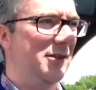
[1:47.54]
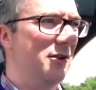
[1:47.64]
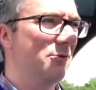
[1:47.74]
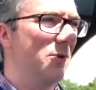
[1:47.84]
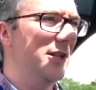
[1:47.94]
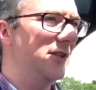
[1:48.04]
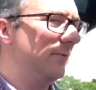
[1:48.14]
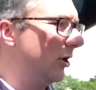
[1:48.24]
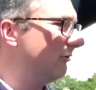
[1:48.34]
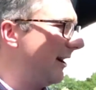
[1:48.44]
go once
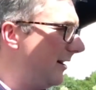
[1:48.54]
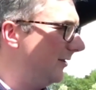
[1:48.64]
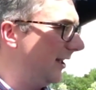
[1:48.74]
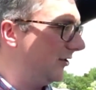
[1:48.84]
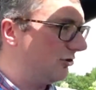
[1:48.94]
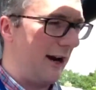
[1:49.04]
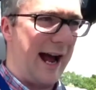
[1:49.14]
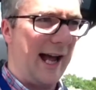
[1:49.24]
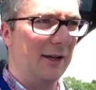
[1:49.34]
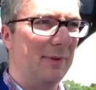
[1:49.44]
more around this
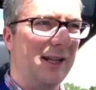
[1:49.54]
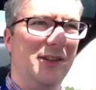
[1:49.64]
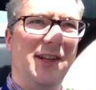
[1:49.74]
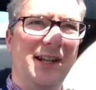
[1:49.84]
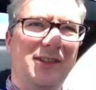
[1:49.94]
track, because